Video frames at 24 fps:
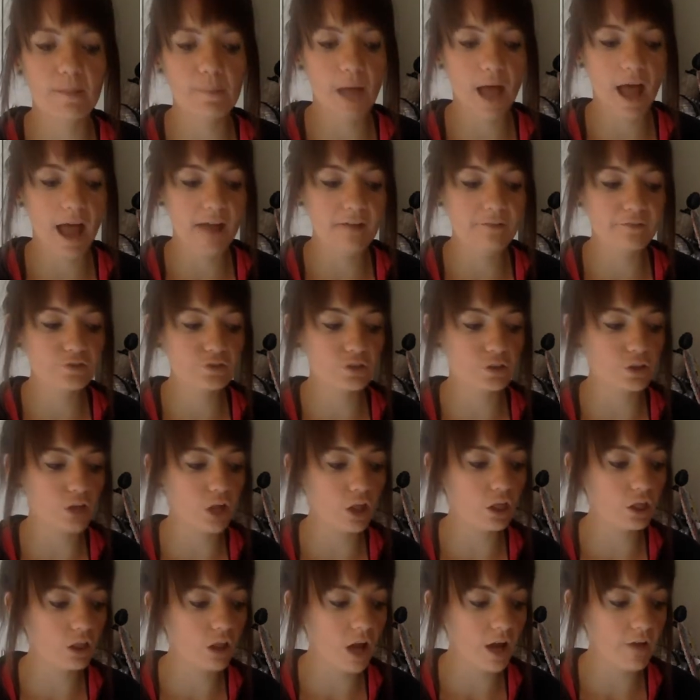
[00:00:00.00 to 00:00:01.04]
I've done a
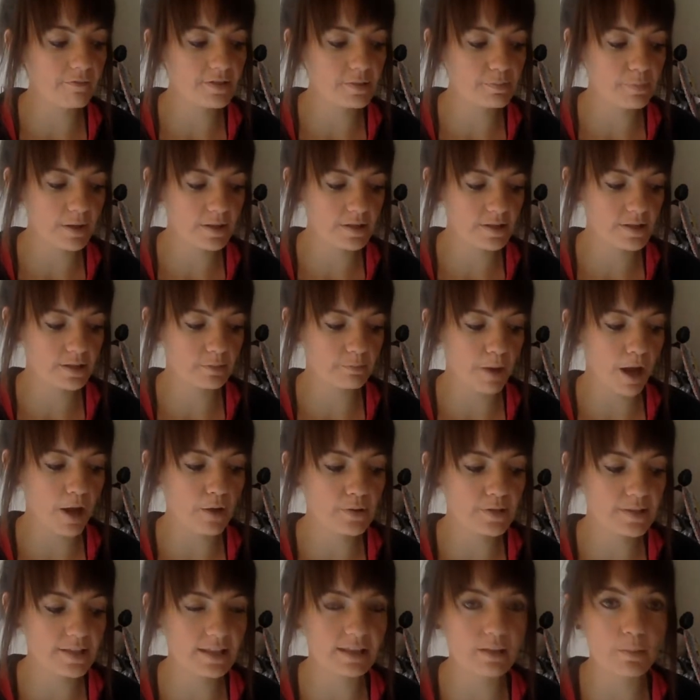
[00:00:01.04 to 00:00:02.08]
lot of sponsored
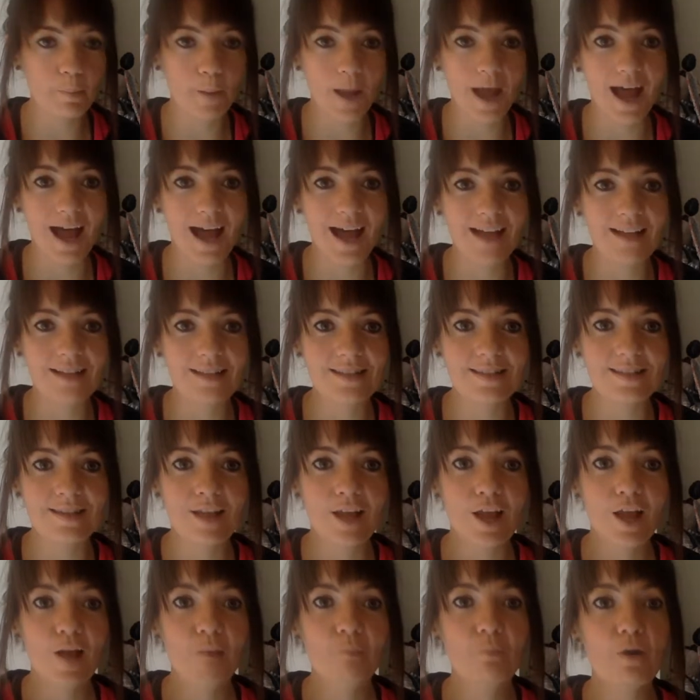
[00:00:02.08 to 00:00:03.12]
posts in the past,
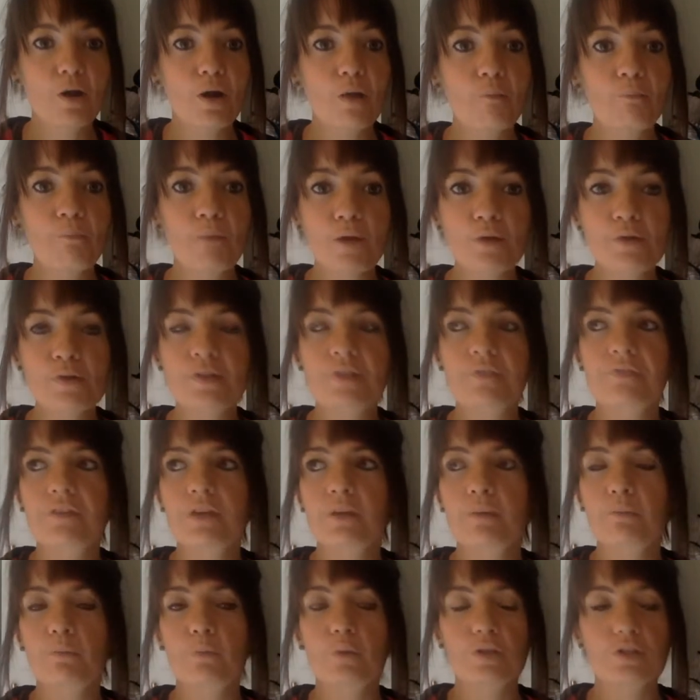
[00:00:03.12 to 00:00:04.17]
but most of
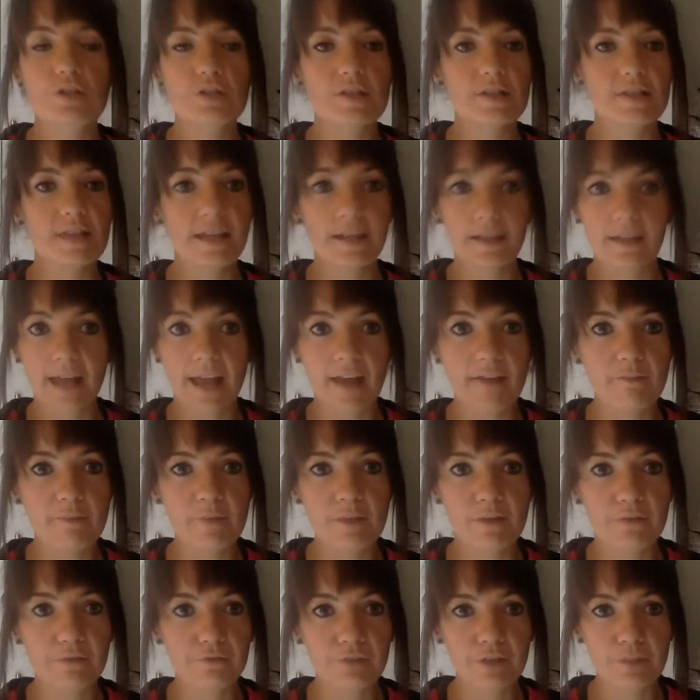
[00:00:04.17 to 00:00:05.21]
them were just, they gave me
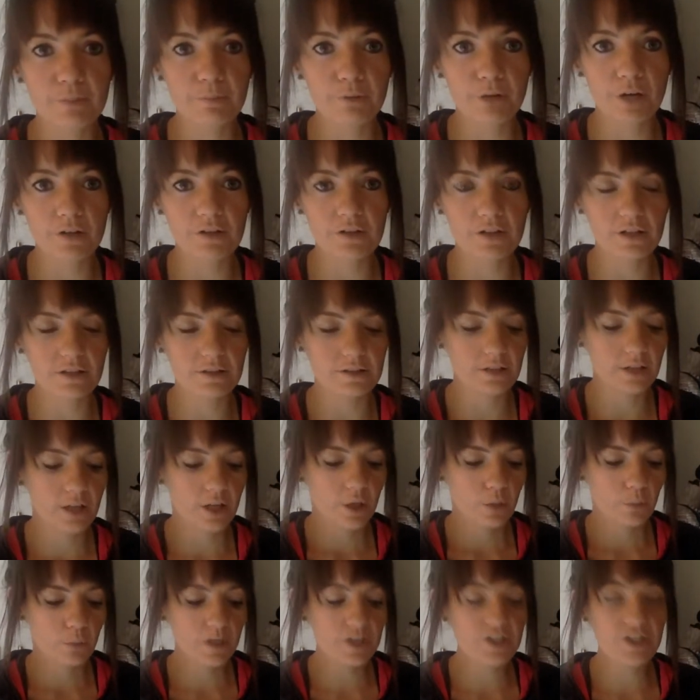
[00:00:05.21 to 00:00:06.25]
the free product,
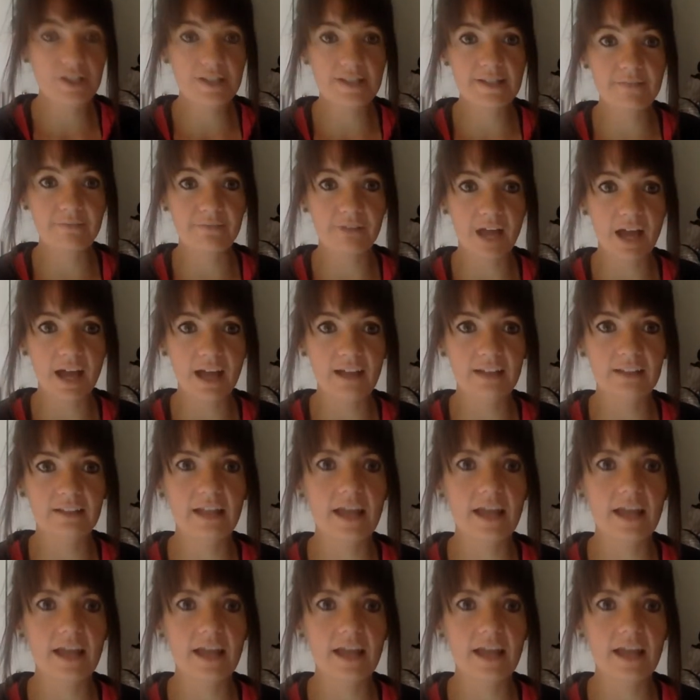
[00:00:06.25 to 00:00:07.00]
which is fine.